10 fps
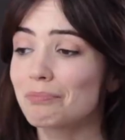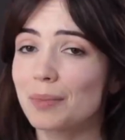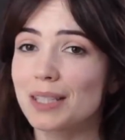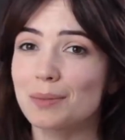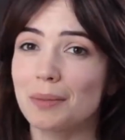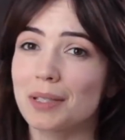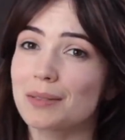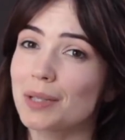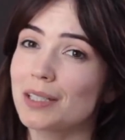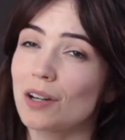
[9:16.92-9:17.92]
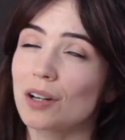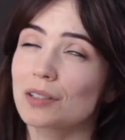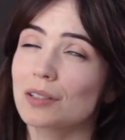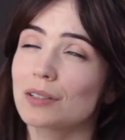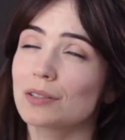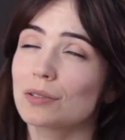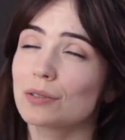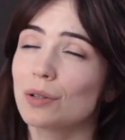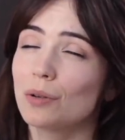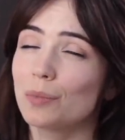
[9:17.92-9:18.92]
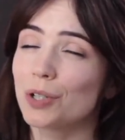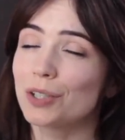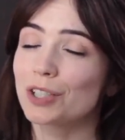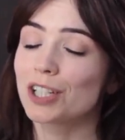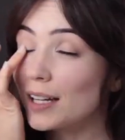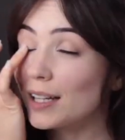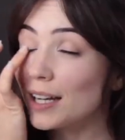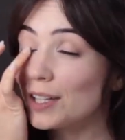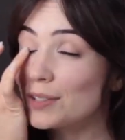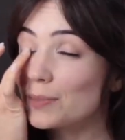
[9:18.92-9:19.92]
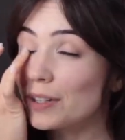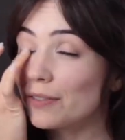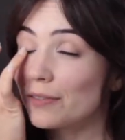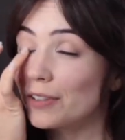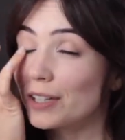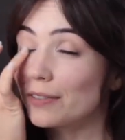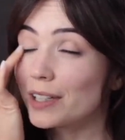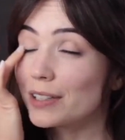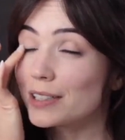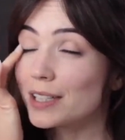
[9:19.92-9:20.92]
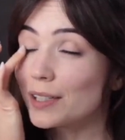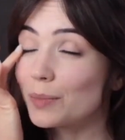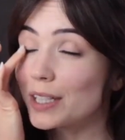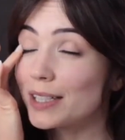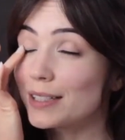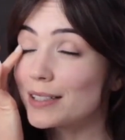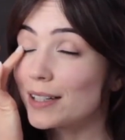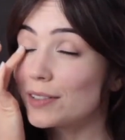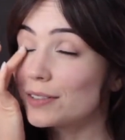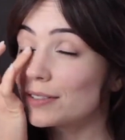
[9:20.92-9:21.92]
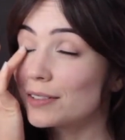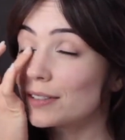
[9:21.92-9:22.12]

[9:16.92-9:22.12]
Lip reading: It makes me miss my dog so much. And now I use my ring finger to kind of blend this out.